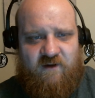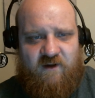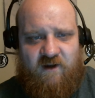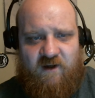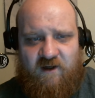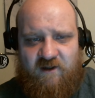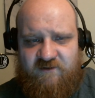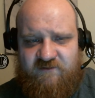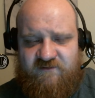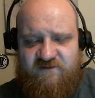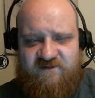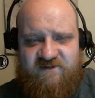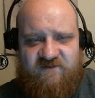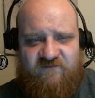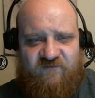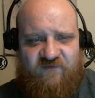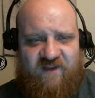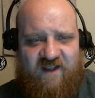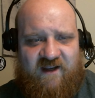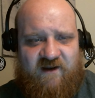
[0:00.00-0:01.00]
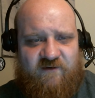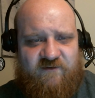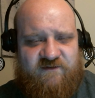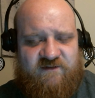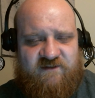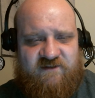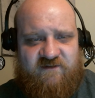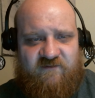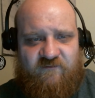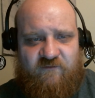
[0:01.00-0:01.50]
Hundreds of
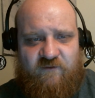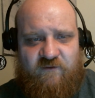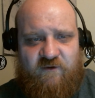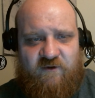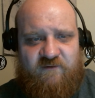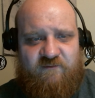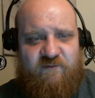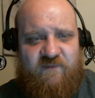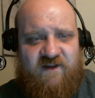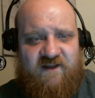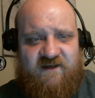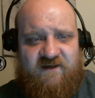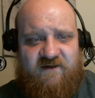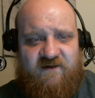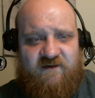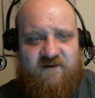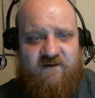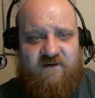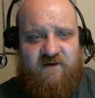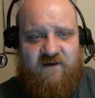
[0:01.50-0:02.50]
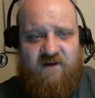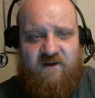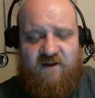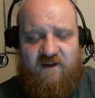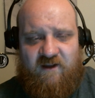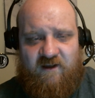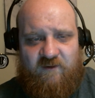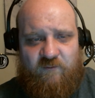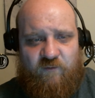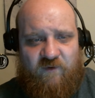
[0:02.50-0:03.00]
thousands of good men
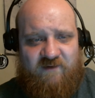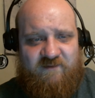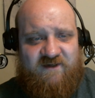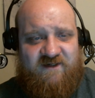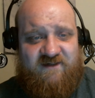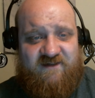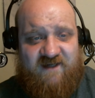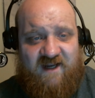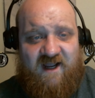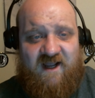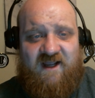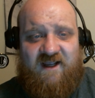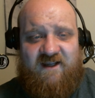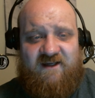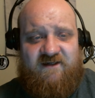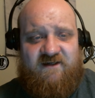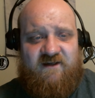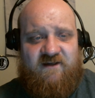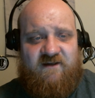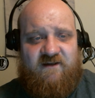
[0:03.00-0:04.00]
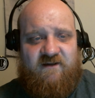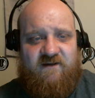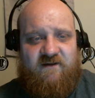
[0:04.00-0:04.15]
and women died